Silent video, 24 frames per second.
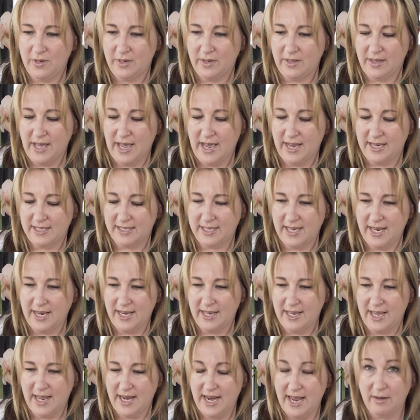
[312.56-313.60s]
look at that, it's
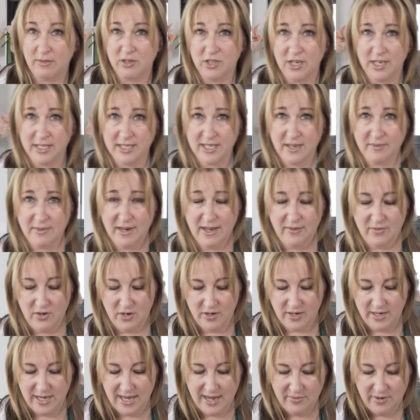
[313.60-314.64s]
getting there now. Would you like to come and have a
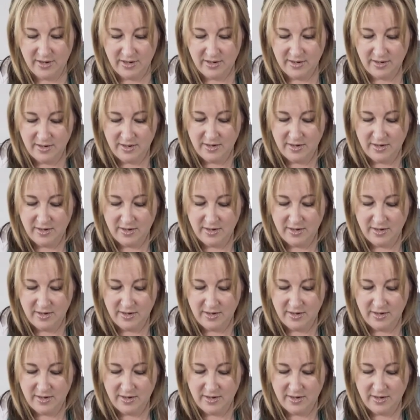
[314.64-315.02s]
look at how it,